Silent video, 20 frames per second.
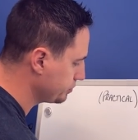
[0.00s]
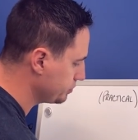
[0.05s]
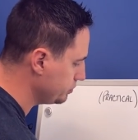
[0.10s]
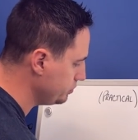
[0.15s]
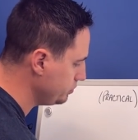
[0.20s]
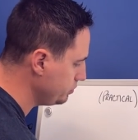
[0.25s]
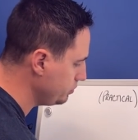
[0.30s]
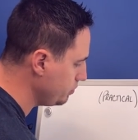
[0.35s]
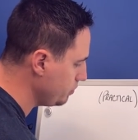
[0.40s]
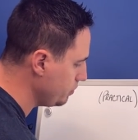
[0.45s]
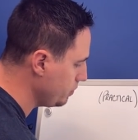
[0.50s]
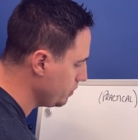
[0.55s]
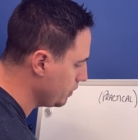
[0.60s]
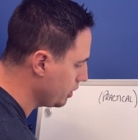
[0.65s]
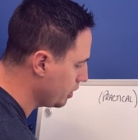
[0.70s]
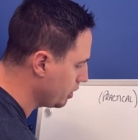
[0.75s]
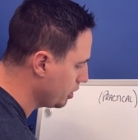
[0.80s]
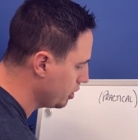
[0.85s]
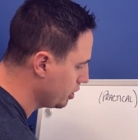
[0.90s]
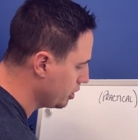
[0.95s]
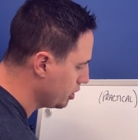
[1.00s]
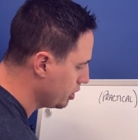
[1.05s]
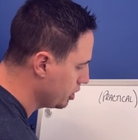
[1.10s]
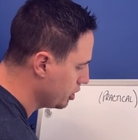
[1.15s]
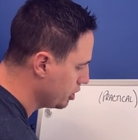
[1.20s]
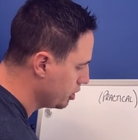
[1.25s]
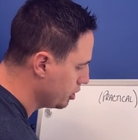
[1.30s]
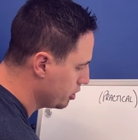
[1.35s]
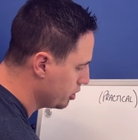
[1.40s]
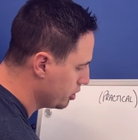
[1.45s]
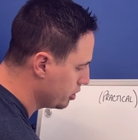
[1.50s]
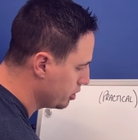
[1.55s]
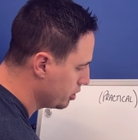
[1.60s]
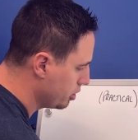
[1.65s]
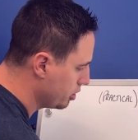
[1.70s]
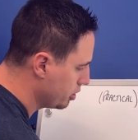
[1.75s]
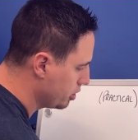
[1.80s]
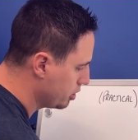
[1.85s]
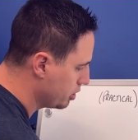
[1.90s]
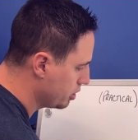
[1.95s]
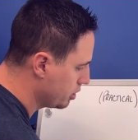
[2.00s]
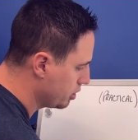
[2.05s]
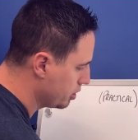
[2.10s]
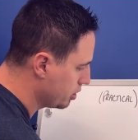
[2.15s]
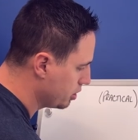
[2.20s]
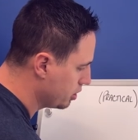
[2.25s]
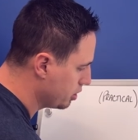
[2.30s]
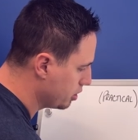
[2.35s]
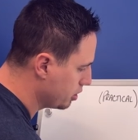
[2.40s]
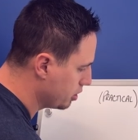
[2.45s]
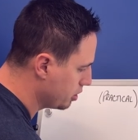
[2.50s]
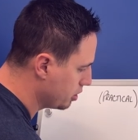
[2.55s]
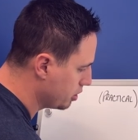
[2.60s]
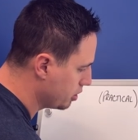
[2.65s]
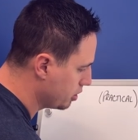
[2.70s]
(silence)